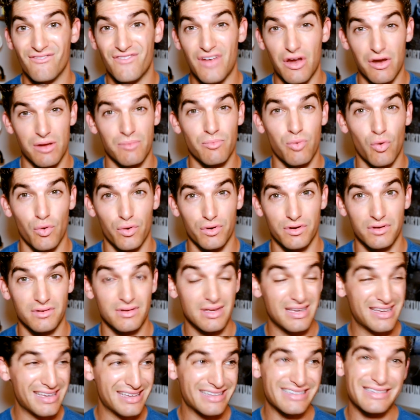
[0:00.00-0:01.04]
Very important
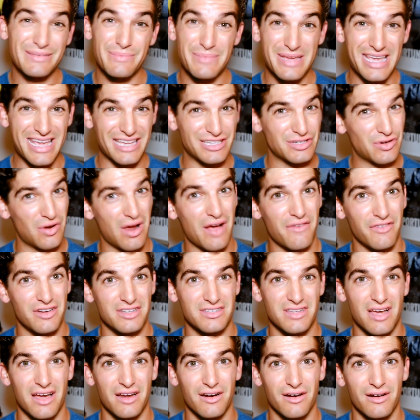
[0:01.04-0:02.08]
to me as a graphic
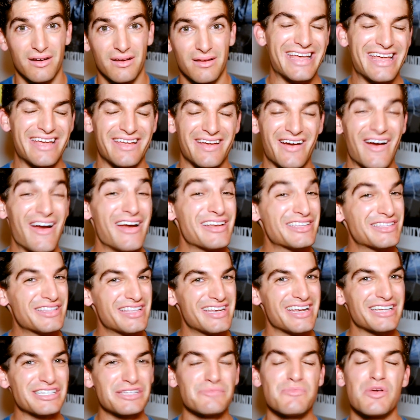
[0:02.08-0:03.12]
designer. All right, so the
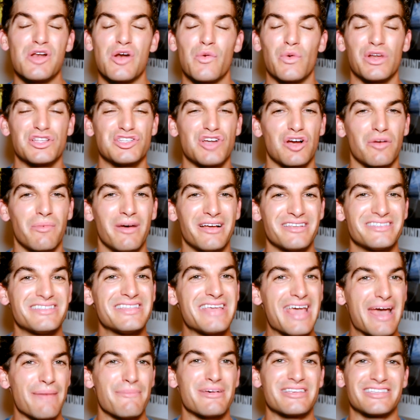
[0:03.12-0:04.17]
next computer I want to talk about is
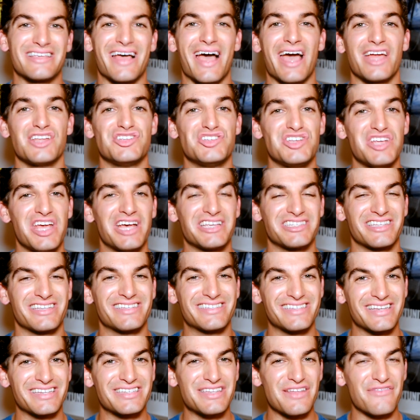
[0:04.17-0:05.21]
the MSI
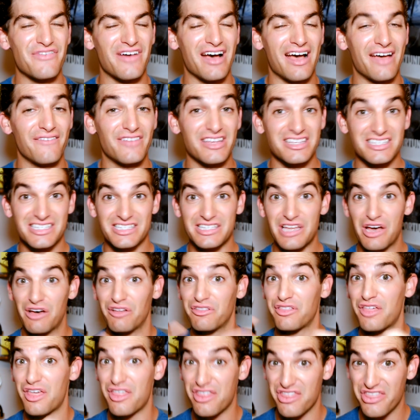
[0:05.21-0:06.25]
GS65
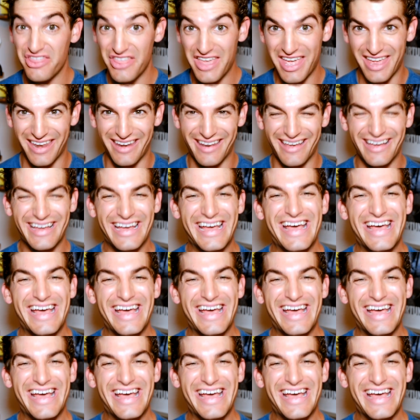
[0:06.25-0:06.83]
Stealth Thin.